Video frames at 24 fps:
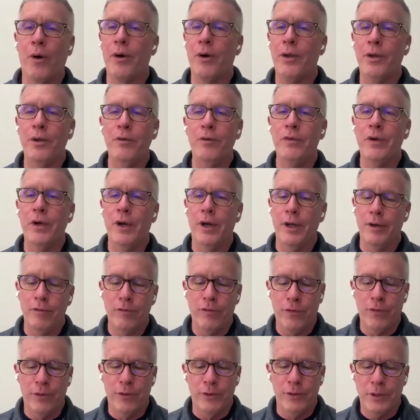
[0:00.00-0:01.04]
the work you've
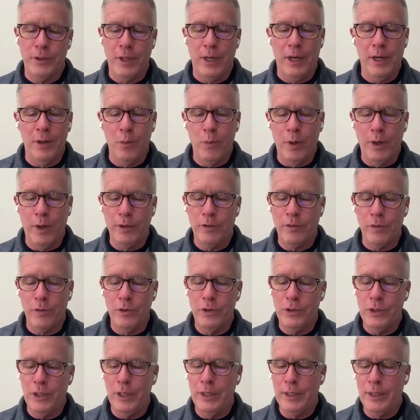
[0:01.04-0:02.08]
done for the state of
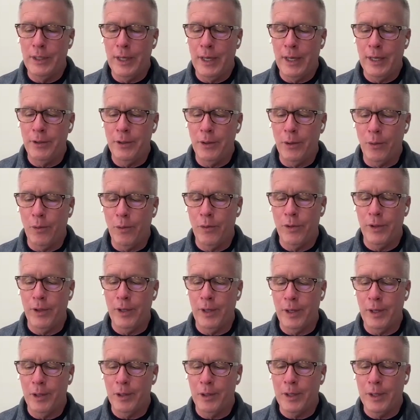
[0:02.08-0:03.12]
West Virginia. I
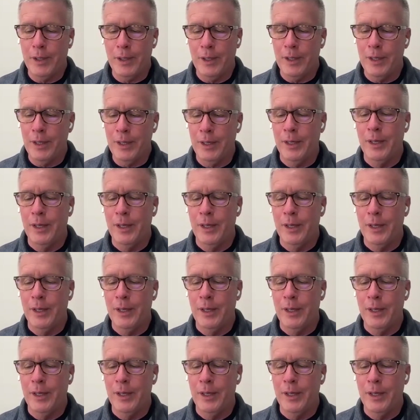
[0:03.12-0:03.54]
don't think